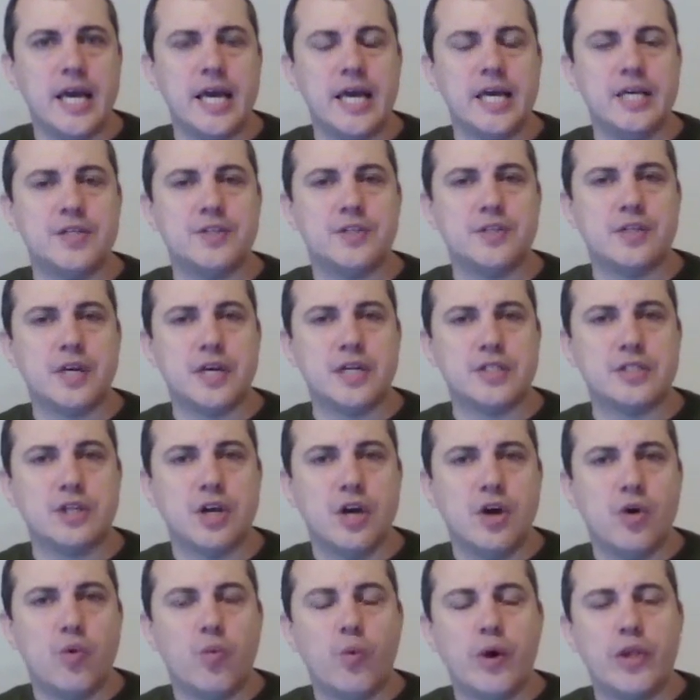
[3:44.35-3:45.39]
is that
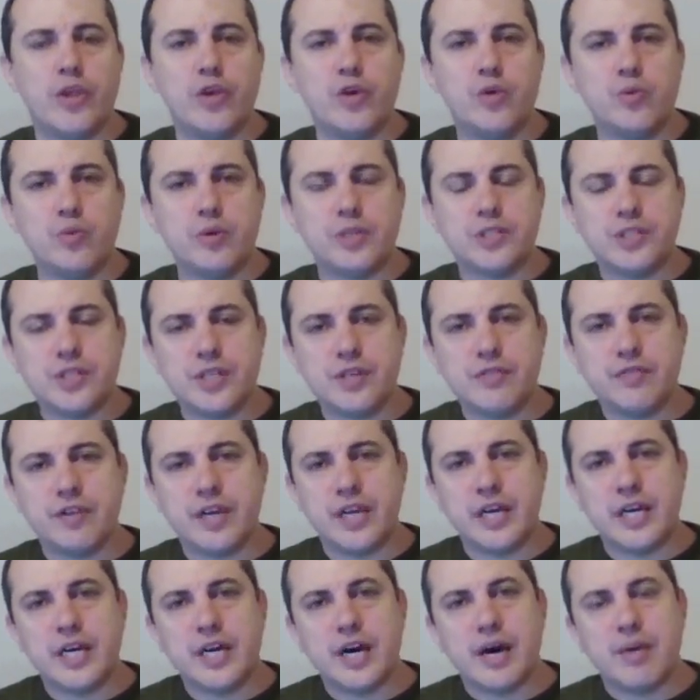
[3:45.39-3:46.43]
when you receive
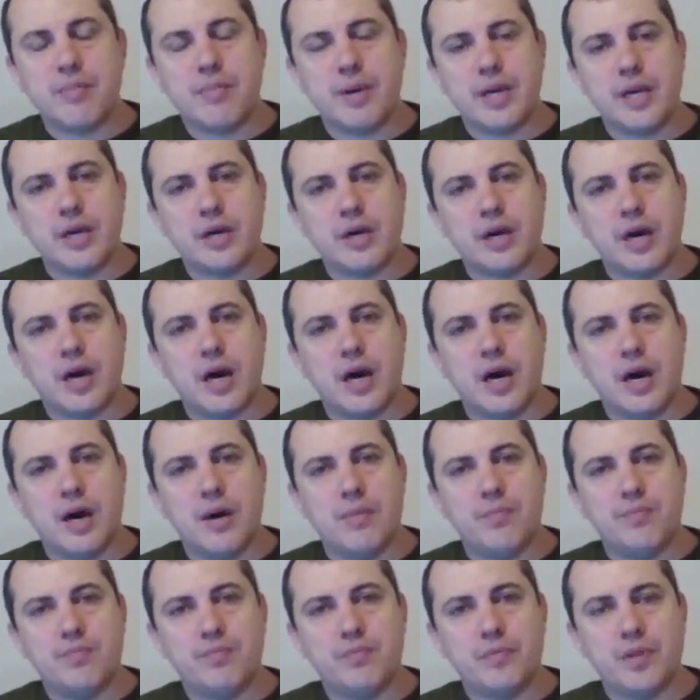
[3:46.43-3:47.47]
an incoming
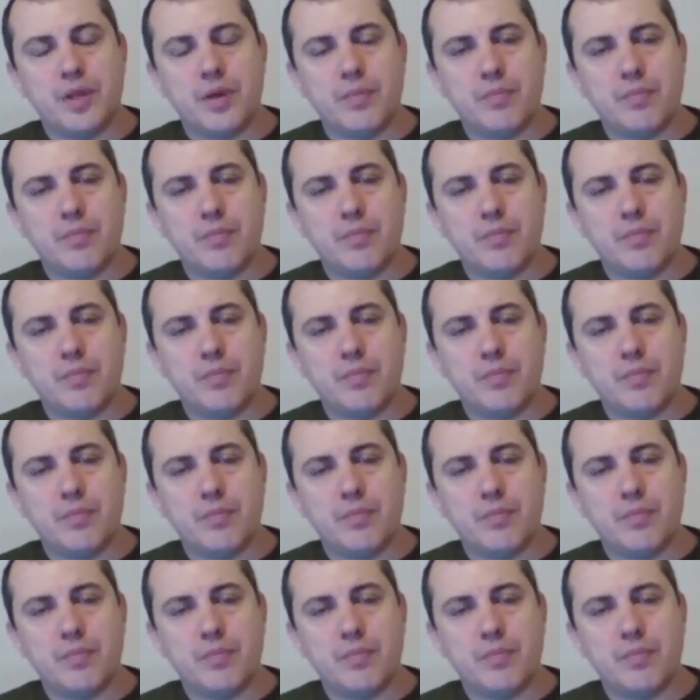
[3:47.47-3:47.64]
um,